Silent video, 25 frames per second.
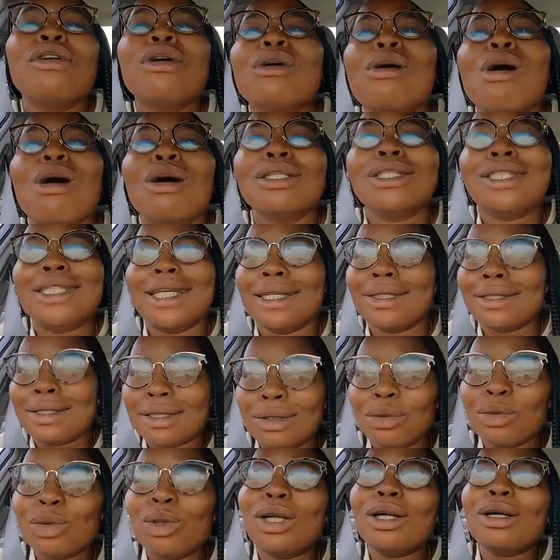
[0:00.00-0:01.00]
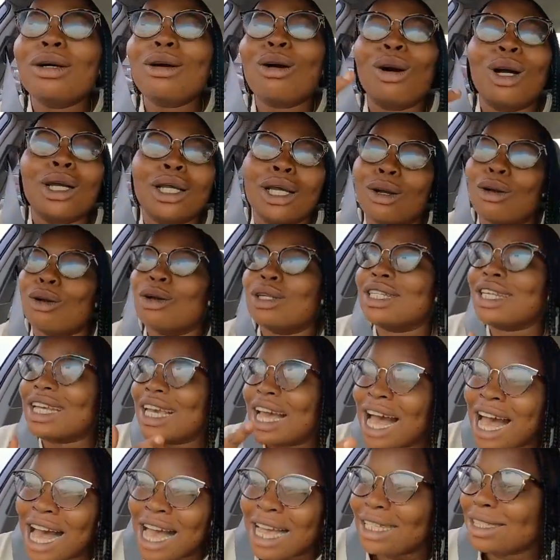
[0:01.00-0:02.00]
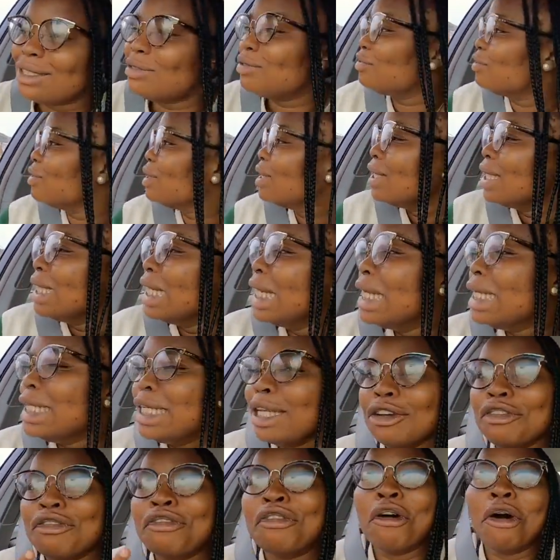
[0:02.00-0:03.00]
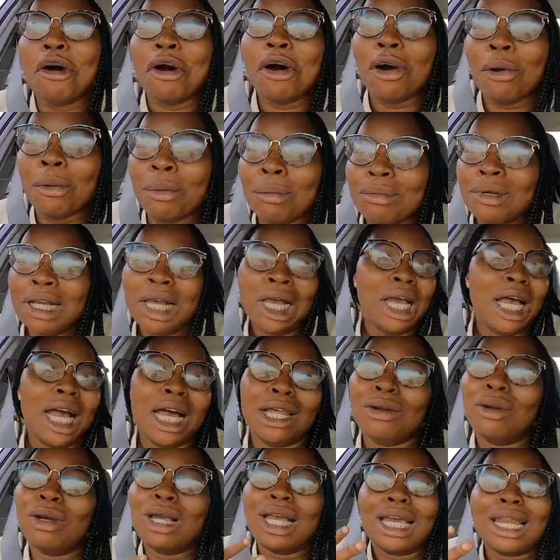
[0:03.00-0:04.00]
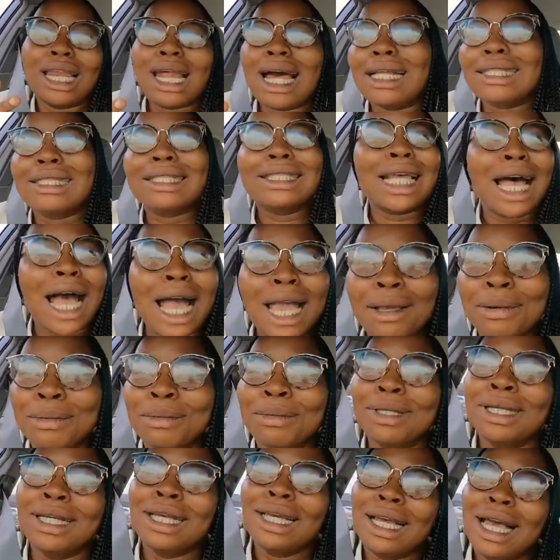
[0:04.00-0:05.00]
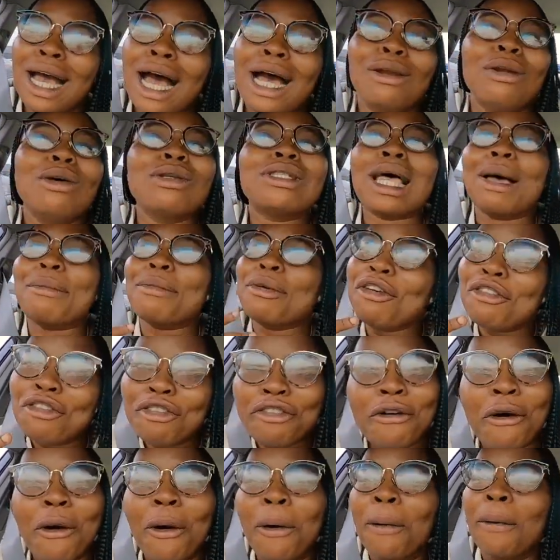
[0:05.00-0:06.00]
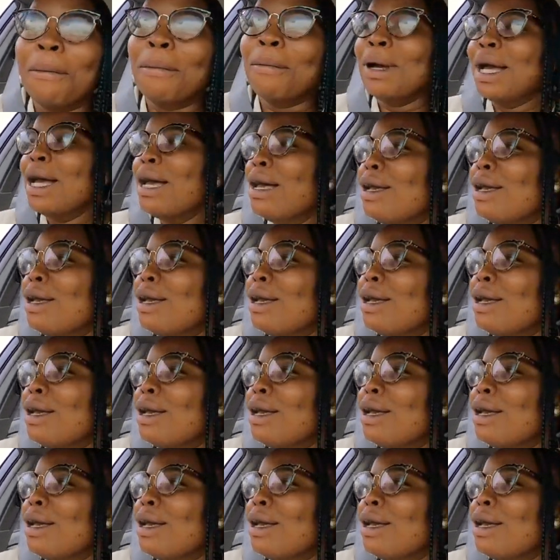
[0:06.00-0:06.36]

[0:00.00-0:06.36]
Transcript: real content. We know you call your code, they hide, they form. I don't get that time. I know Sabi form.